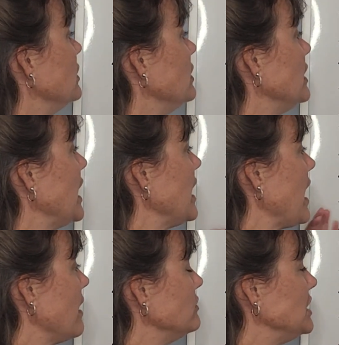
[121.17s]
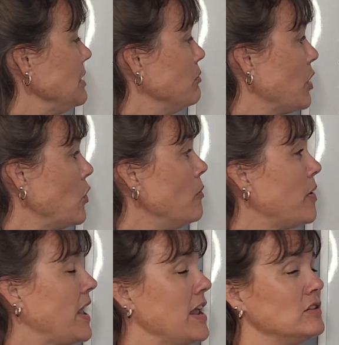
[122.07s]
They have deep bone
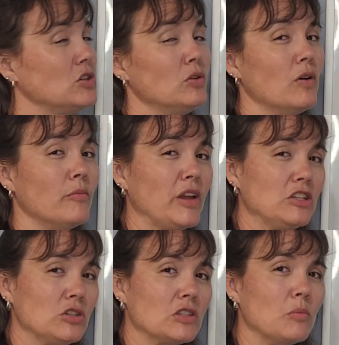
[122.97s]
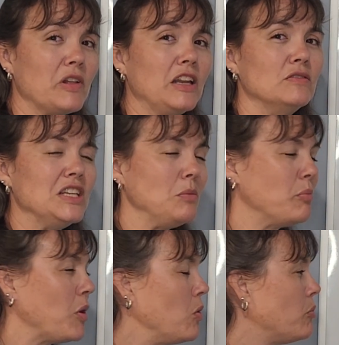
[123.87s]
pain. So you'll have patients complain of deep
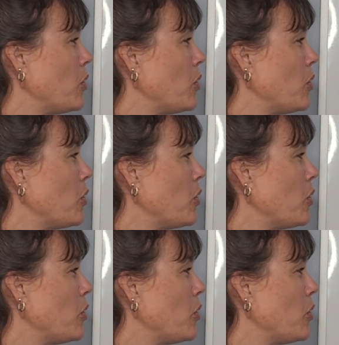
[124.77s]
bone